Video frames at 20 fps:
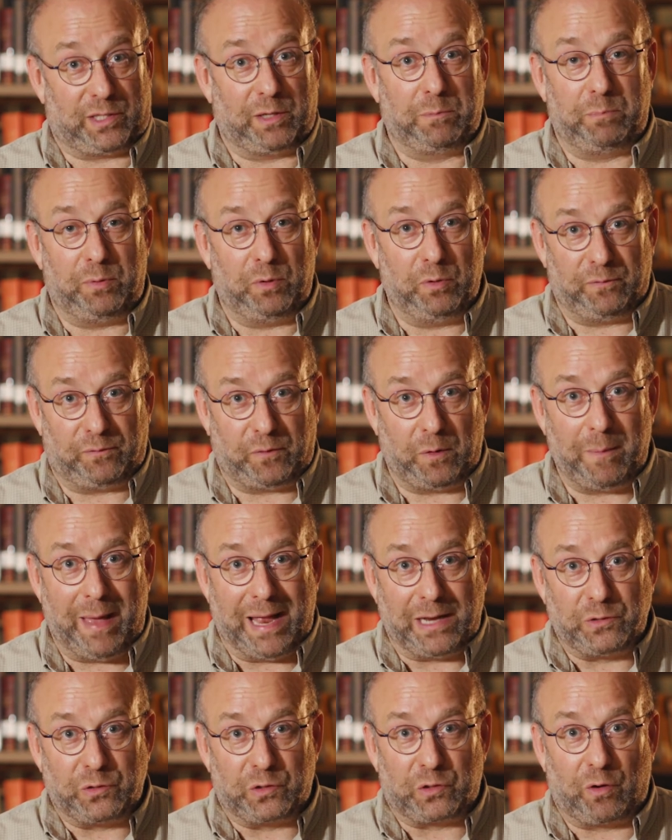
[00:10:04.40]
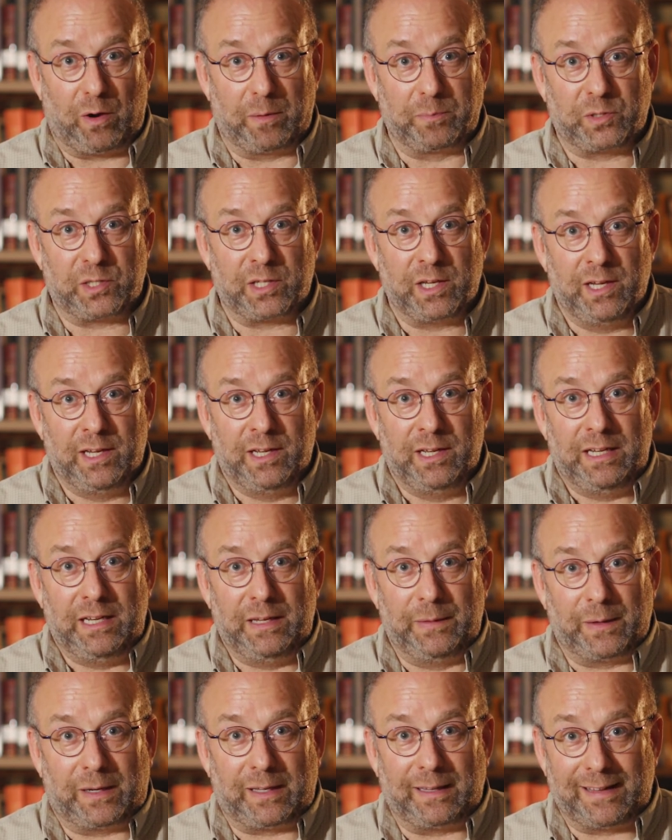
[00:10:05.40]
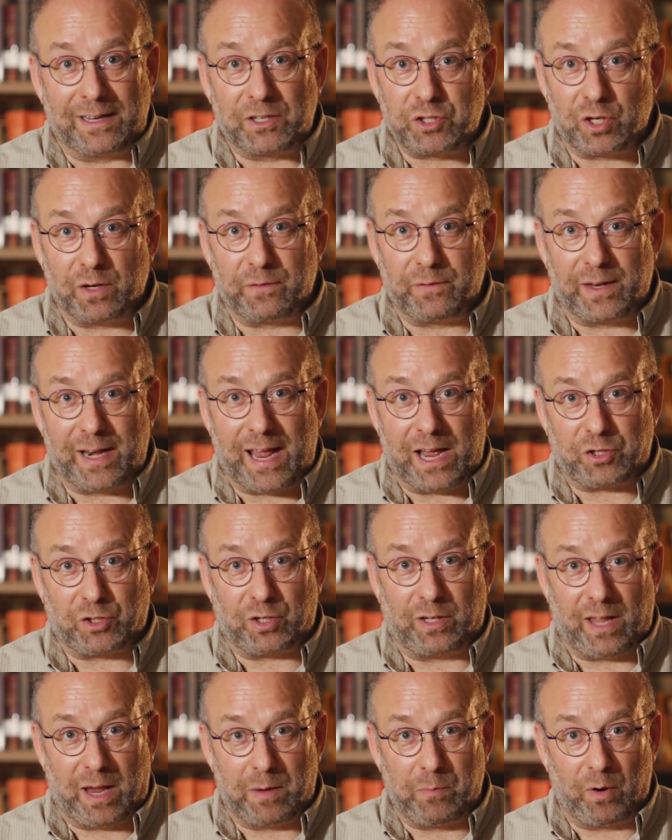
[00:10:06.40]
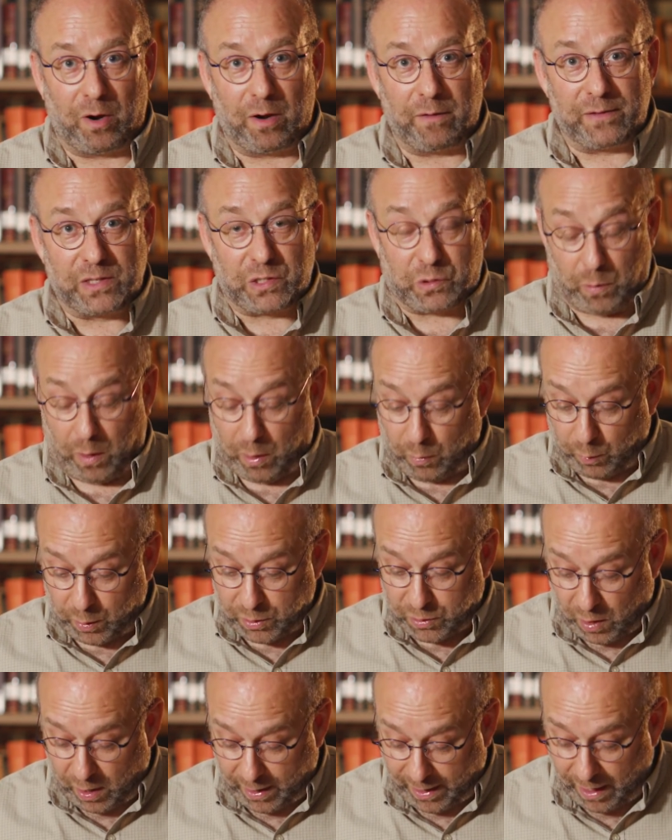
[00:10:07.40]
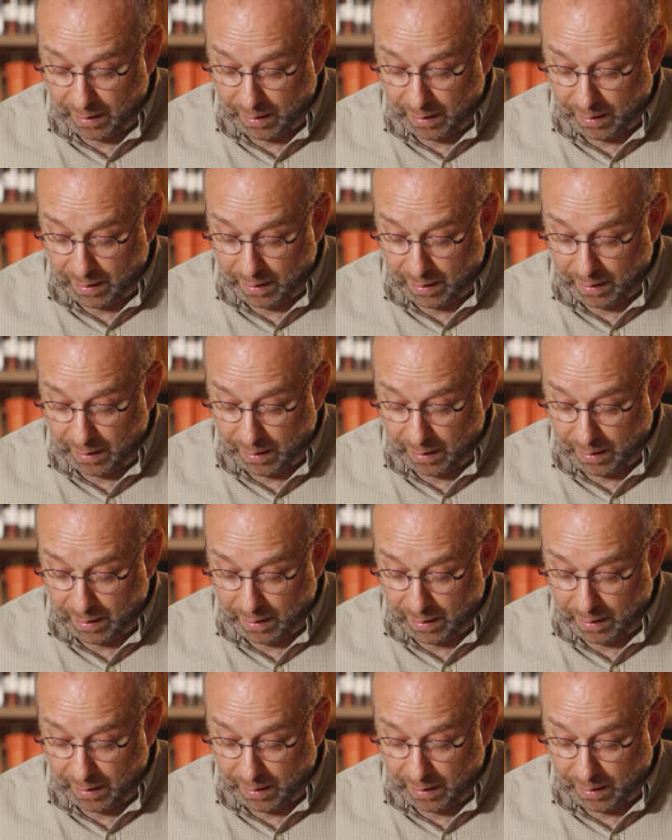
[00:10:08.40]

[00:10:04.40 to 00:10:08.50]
and beautiful manuscripts in the collection of the National Library of Israel. We're talking